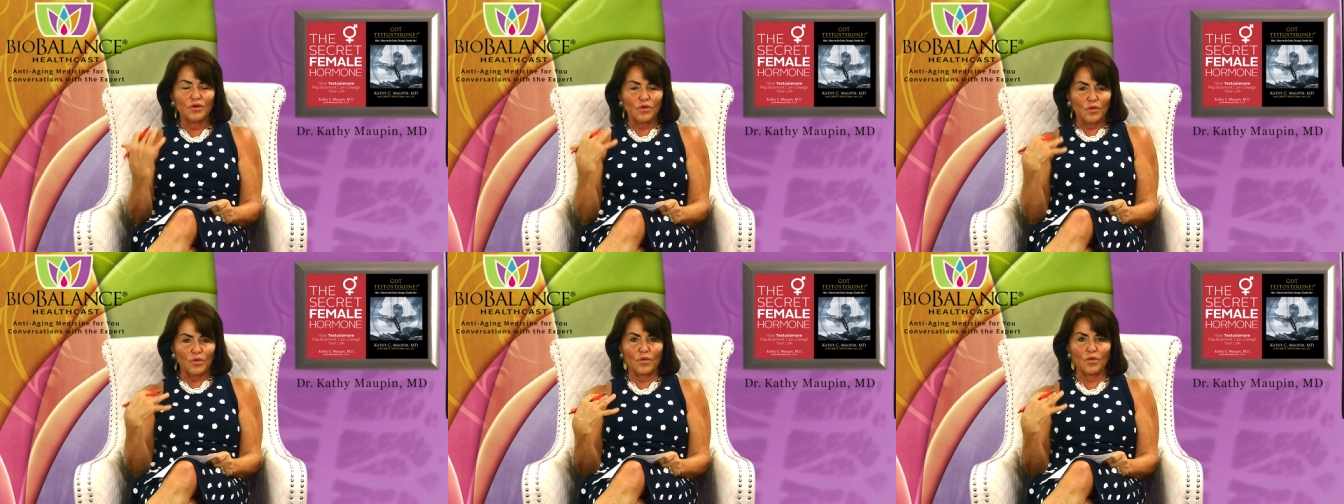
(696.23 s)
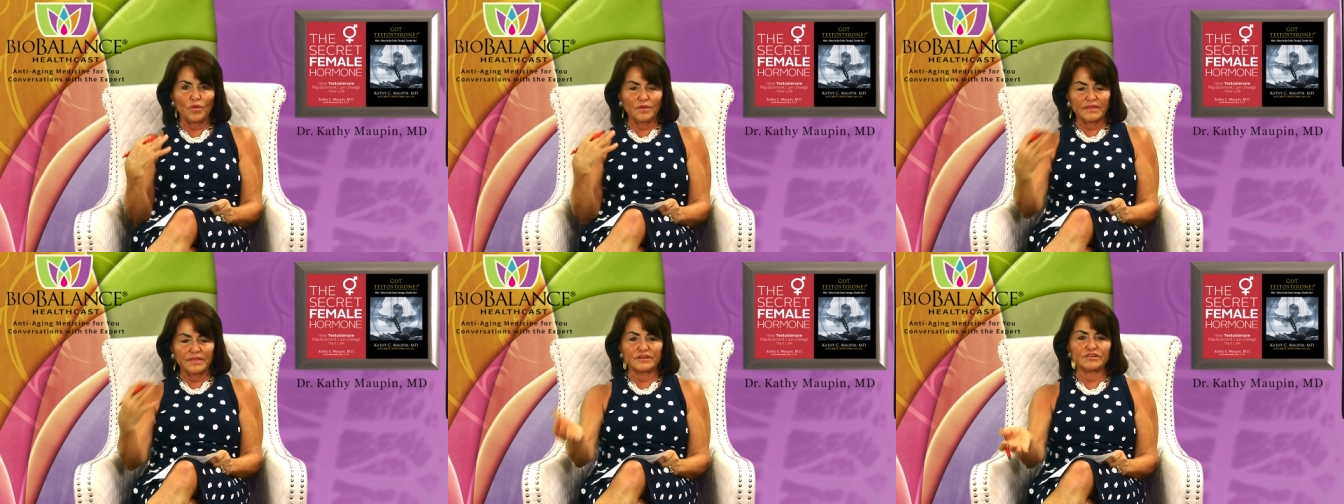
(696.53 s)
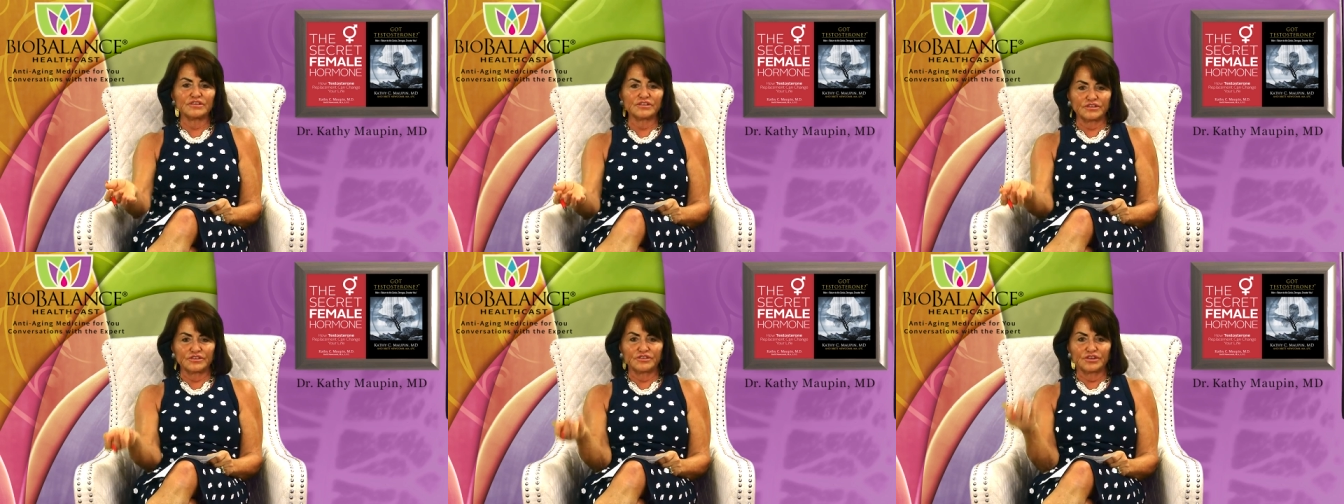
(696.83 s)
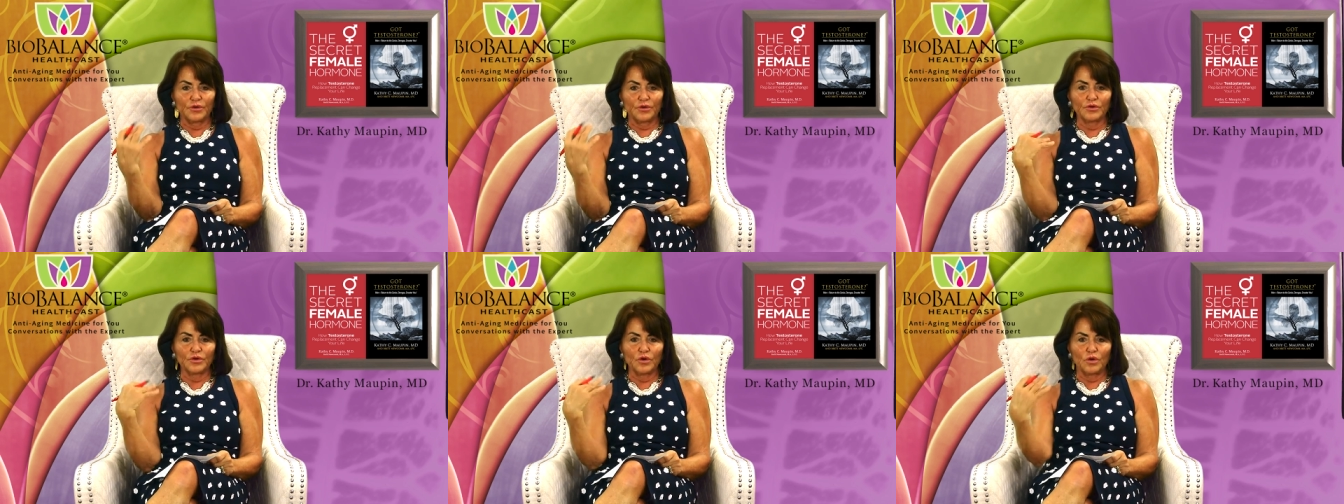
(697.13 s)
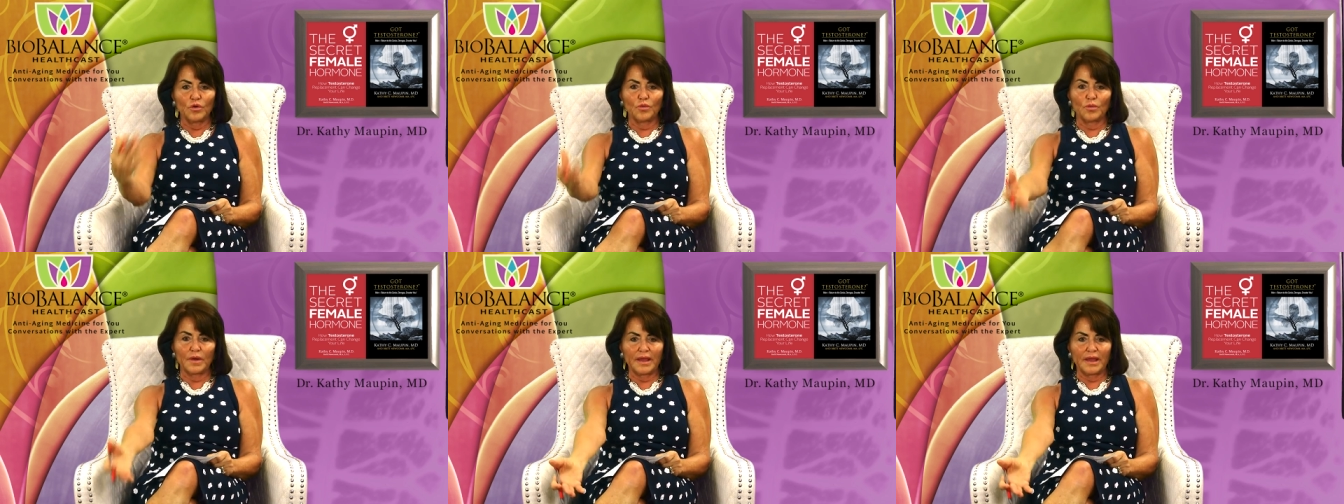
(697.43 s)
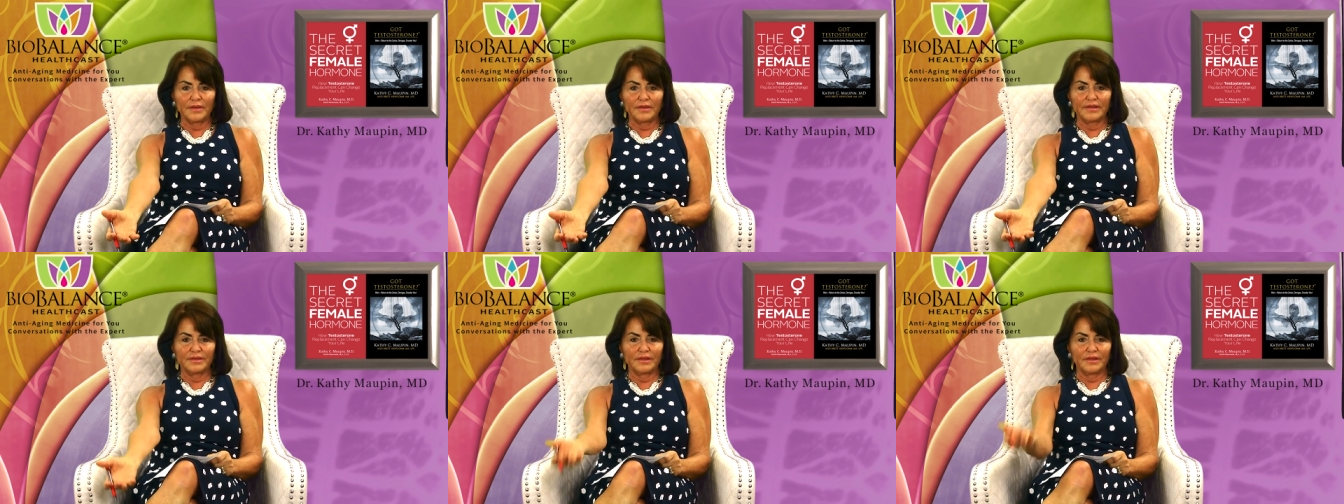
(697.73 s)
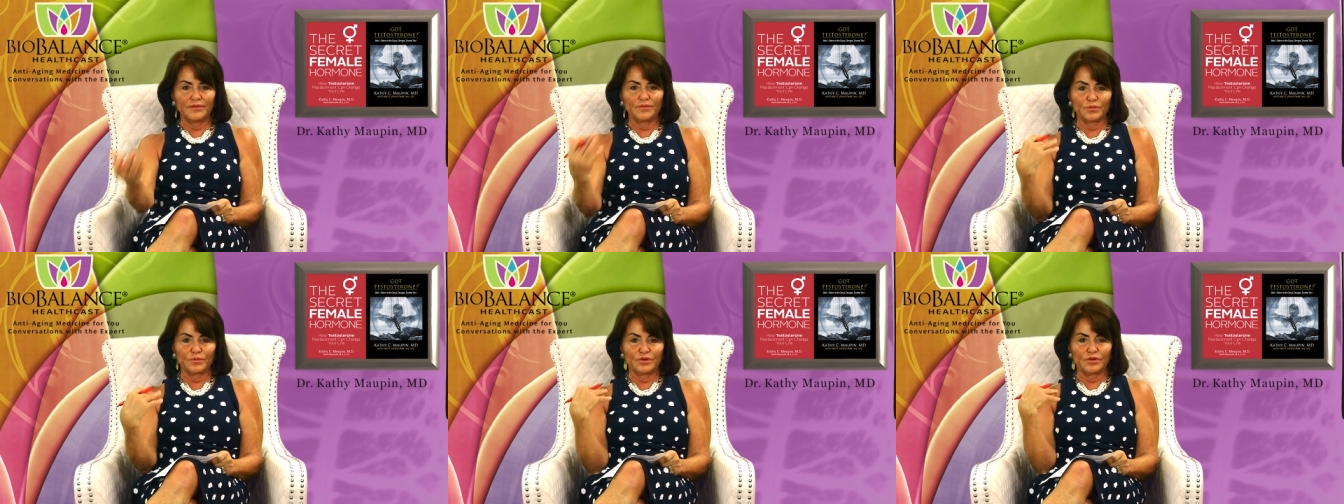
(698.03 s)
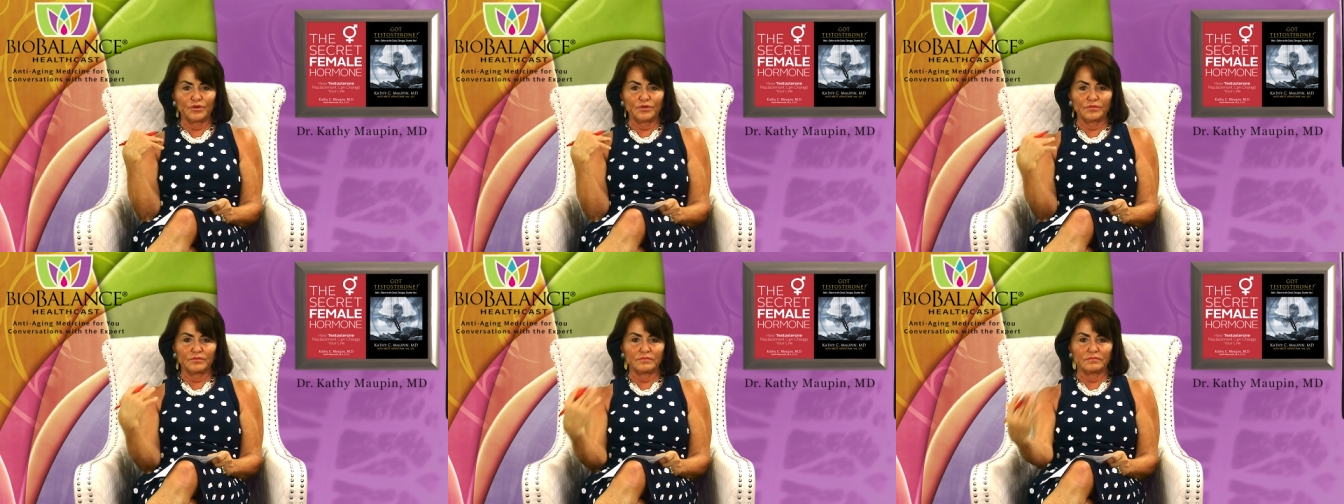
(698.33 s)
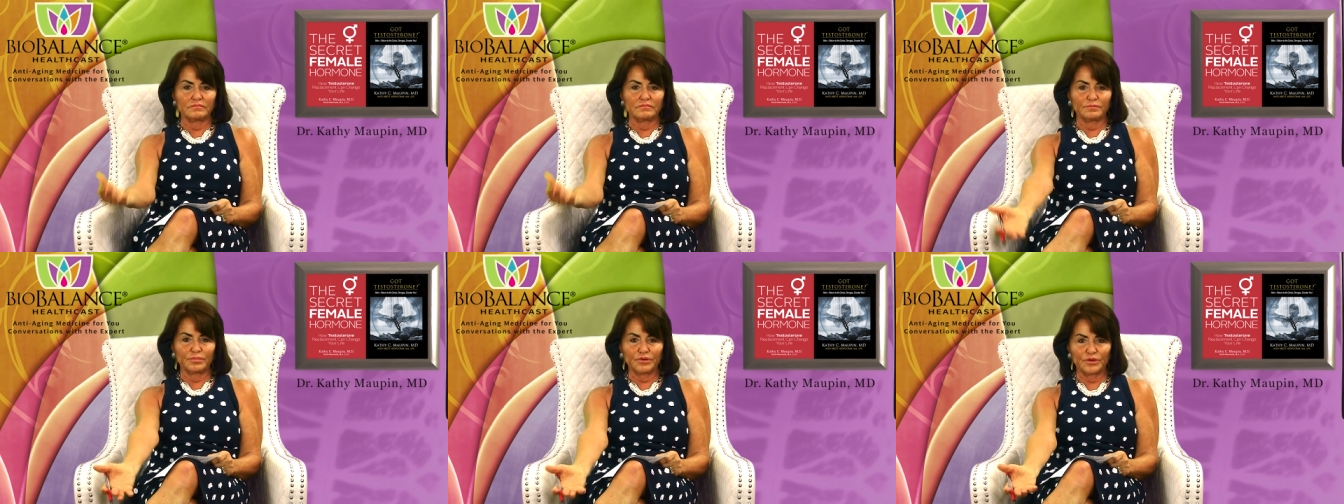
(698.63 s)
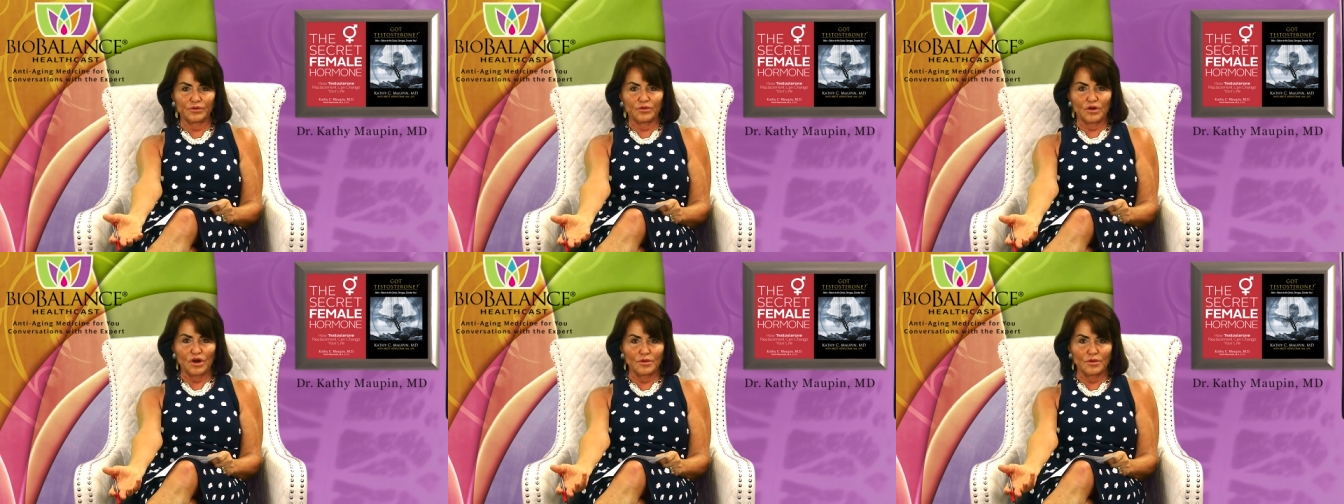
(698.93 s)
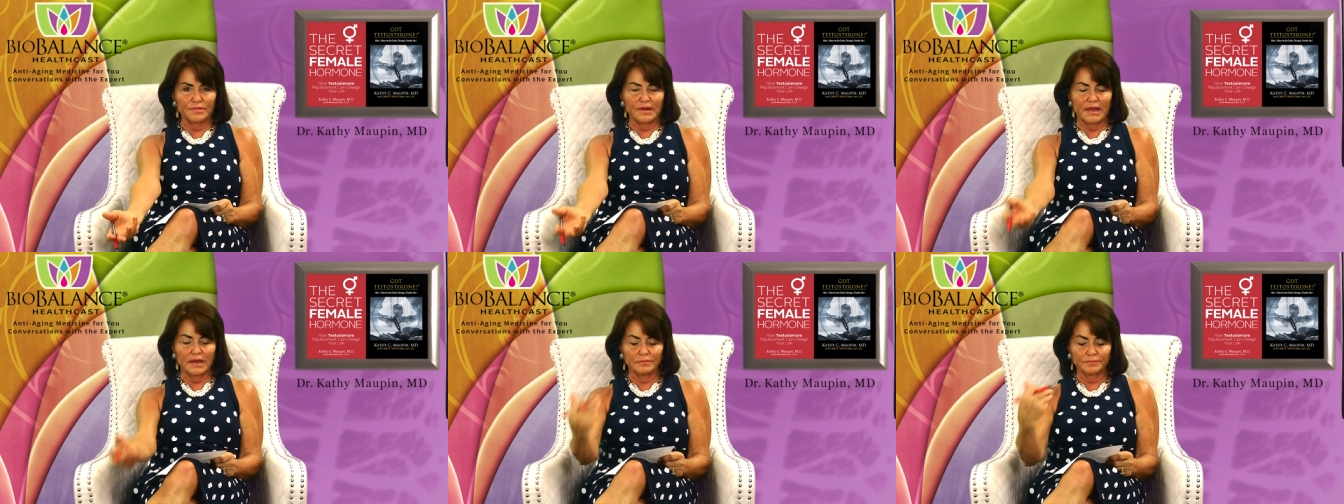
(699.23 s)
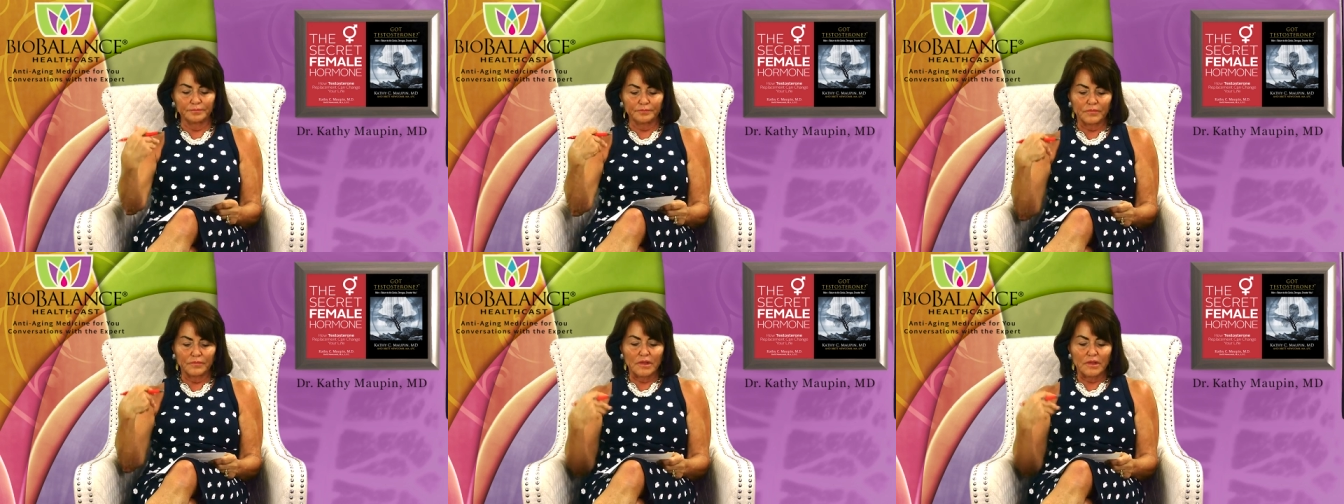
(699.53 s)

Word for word: or they just don't go away even when you put your arm down,